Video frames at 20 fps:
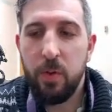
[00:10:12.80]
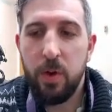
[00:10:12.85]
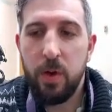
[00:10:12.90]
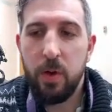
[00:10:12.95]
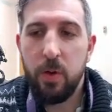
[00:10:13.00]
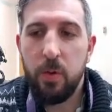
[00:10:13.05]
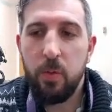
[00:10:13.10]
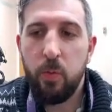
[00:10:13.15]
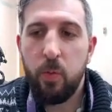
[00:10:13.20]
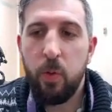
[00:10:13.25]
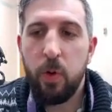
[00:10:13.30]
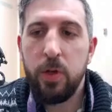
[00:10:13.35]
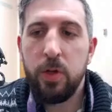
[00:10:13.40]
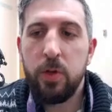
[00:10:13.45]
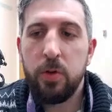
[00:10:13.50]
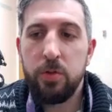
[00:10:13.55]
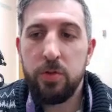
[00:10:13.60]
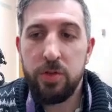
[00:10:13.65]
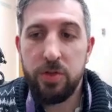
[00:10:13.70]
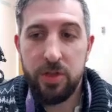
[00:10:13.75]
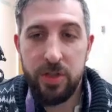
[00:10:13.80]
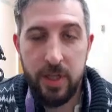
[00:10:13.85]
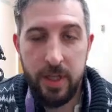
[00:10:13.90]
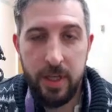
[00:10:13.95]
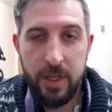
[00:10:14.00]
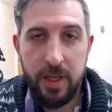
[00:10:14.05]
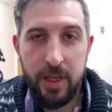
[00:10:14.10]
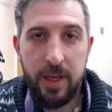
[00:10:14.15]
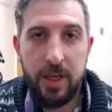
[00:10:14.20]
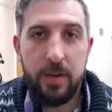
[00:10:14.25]
what you'll
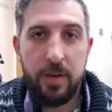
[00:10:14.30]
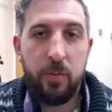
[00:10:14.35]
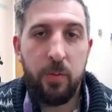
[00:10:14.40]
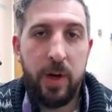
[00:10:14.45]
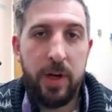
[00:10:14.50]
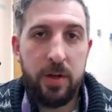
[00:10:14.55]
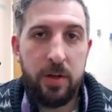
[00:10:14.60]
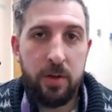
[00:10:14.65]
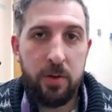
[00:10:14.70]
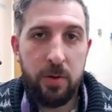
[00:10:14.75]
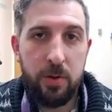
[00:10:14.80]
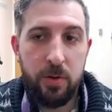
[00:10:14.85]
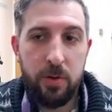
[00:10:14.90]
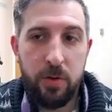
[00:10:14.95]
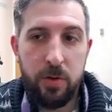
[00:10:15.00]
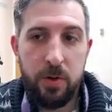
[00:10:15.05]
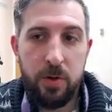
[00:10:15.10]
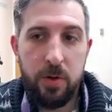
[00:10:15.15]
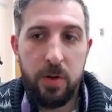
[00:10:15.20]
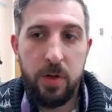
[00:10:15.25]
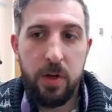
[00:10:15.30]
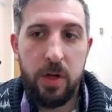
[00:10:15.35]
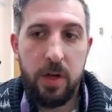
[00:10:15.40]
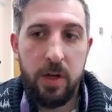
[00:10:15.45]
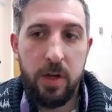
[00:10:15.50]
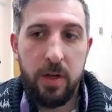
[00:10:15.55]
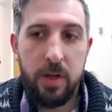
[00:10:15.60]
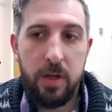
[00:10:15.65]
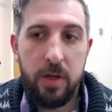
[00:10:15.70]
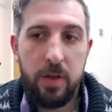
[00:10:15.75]
see when you're
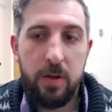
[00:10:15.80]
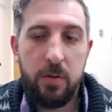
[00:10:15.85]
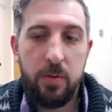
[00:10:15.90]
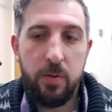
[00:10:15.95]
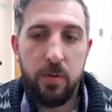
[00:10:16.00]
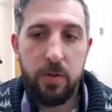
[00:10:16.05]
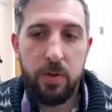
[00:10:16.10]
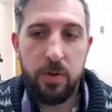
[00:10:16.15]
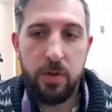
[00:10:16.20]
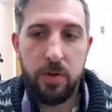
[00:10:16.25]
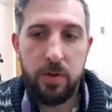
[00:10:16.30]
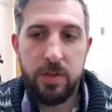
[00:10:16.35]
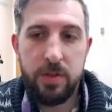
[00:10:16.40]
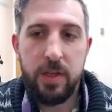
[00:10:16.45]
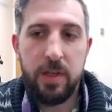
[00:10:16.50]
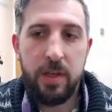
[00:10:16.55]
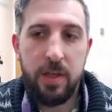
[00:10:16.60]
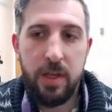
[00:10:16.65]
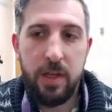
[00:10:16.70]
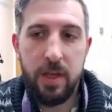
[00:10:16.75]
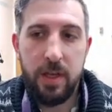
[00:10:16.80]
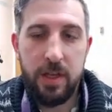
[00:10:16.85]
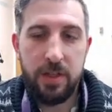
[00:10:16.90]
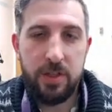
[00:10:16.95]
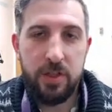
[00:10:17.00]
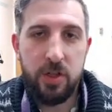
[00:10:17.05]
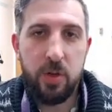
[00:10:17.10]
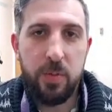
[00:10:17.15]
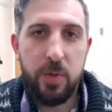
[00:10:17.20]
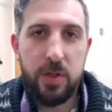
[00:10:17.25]
using
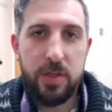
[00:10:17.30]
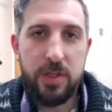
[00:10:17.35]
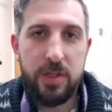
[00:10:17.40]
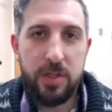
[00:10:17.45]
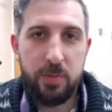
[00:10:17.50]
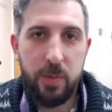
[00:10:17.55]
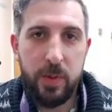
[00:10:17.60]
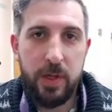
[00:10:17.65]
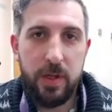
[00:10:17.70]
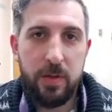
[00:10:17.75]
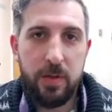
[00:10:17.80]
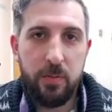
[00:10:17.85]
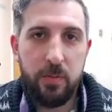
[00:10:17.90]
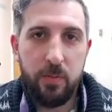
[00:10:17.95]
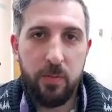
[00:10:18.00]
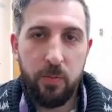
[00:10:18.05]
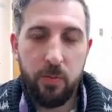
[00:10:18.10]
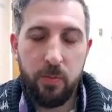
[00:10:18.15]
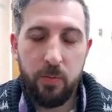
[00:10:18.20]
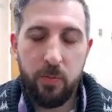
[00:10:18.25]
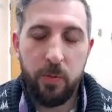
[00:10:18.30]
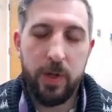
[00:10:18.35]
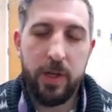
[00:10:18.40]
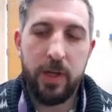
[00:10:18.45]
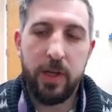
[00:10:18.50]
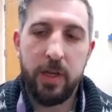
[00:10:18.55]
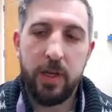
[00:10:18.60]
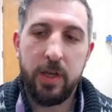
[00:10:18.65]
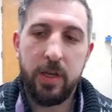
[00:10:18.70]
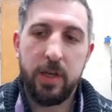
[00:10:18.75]
eeg-notebooks is
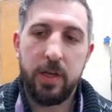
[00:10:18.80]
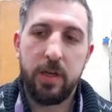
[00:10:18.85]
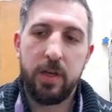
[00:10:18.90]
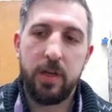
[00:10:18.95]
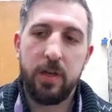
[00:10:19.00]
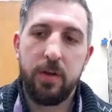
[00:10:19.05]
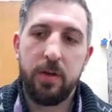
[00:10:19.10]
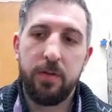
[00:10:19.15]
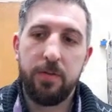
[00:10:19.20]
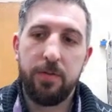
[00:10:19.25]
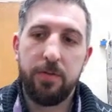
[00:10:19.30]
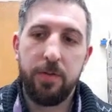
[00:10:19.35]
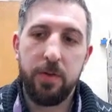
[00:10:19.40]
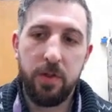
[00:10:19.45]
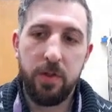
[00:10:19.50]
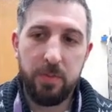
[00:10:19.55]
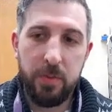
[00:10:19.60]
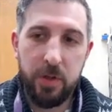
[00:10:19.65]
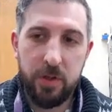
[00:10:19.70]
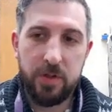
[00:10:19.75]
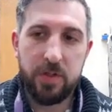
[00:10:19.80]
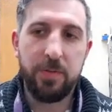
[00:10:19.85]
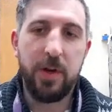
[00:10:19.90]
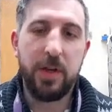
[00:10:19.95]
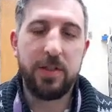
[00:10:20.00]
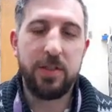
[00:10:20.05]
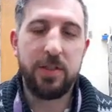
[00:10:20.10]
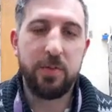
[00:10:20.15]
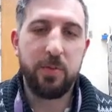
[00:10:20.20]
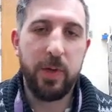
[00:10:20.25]
we for the Muse
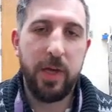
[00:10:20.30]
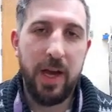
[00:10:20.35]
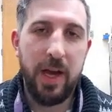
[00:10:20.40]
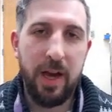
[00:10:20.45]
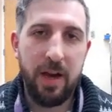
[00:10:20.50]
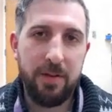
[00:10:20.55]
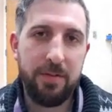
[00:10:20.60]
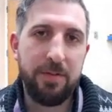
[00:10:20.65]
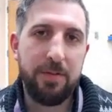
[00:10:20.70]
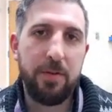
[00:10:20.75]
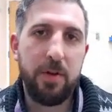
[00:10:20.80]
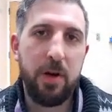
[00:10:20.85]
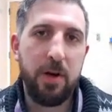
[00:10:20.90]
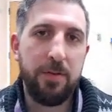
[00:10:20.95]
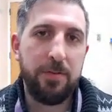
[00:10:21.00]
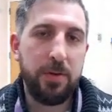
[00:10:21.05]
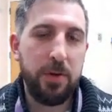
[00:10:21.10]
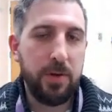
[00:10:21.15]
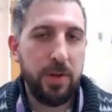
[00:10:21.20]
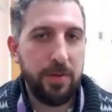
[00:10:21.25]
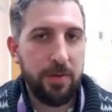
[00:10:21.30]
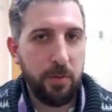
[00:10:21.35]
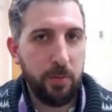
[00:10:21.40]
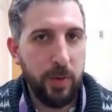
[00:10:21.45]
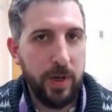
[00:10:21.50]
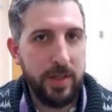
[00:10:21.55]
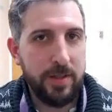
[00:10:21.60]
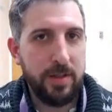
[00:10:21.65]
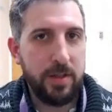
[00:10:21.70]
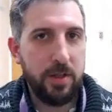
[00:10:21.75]
devices, we have a few different
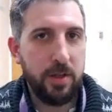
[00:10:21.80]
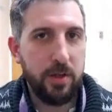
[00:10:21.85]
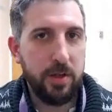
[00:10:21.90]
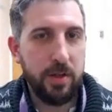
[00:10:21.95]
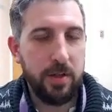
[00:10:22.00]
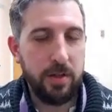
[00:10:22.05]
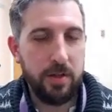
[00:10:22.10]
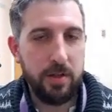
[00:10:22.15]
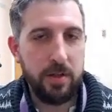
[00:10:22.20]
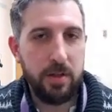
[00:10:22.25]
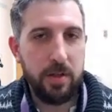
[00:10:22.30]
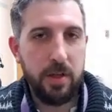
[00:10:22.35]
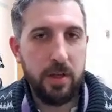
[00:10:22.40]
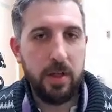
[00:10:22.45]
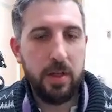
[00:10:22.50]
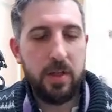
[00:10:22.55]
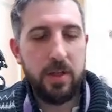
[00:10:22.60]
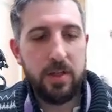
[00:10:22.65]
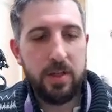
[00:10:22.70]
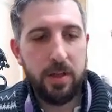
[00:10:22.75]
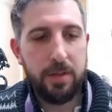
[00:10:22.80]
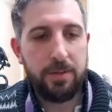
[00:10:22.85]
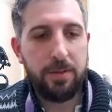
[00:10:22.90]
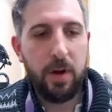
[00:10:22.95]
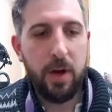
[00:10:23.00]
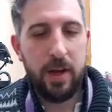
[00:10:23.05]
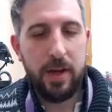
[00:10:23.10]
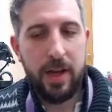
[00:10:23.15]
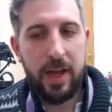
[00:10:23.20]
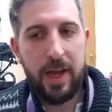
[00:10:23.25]
ways that you can
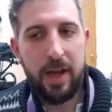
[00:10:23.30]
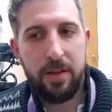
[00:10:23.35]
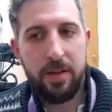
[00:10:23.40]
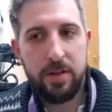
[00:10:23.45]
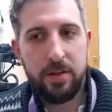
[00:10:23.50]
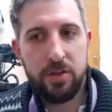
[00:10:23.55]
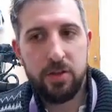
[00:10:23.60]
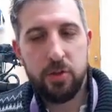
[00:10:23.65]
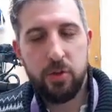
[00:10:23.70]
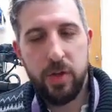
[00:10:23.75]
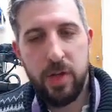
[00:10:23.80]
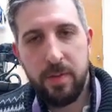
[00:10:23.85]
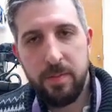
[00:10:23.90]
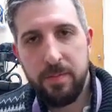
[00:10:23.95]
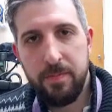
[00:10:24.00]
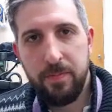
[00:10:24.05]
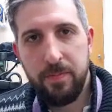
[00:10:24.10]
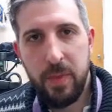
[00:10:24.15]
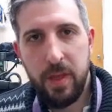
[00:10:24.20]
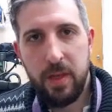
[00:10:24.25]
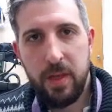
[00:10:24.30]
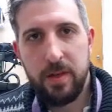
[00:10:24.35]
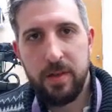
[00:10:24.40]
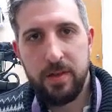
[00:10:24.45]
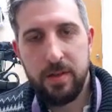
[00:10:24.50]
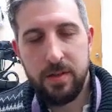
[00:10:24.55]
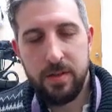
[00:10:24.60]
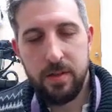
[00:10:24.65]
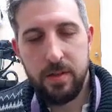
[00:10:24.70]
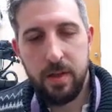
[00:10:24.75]
define how the stream
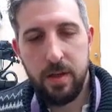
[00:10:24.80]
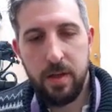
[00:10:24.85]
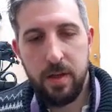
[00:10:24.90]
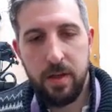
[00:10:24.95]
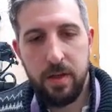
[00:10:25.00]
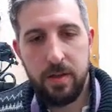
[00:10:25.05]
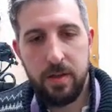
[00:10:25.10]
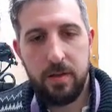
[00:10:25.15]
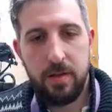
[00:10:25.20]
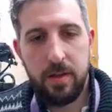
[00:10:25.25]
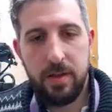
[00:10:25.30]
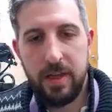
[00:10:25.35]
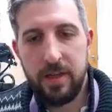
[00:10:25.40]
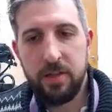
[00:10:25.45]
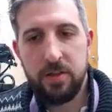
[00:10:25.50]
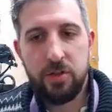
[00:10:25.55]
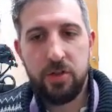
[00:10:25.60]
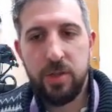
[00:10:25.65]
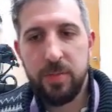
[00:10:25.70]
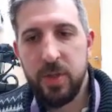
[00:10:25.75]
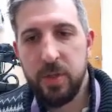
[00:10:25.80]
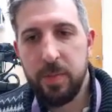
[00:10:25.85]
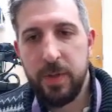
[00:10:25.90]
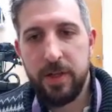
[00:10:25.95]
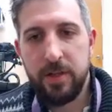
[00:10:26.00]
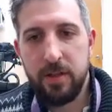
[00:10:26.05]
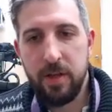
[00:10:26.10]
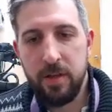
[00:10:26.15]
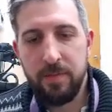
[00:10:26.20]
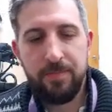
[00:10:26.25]
is, the data stream is being
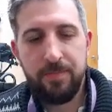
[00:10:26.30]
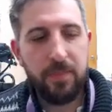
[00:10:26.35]
done.